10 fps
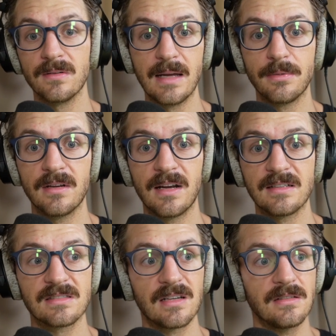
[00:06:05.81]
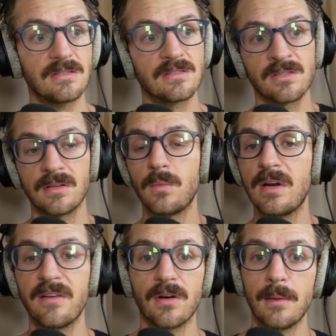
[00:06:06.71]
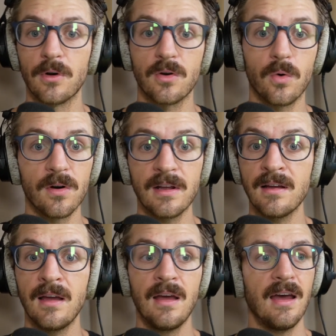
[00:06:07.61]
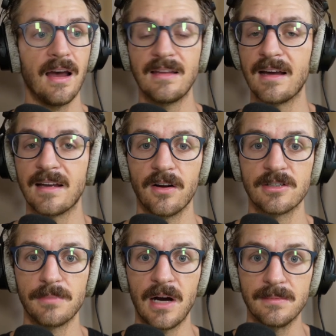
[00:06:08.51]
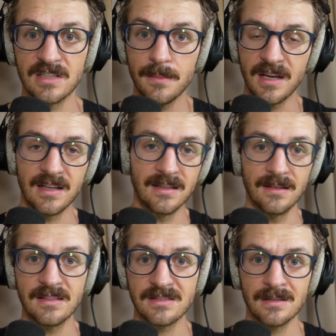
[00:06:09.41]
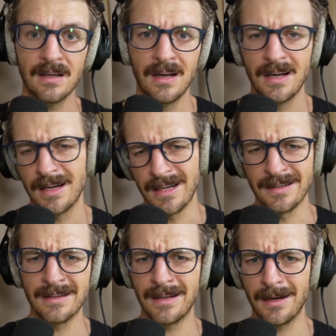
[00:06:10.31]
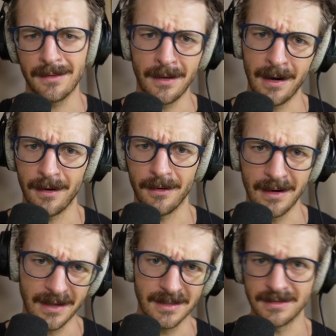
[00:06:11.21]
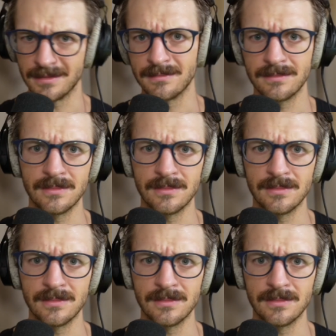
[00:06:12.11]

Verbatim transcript: label it as such, so that whenever I'm recording and that character pops up, I can listen. And then they're there, and I can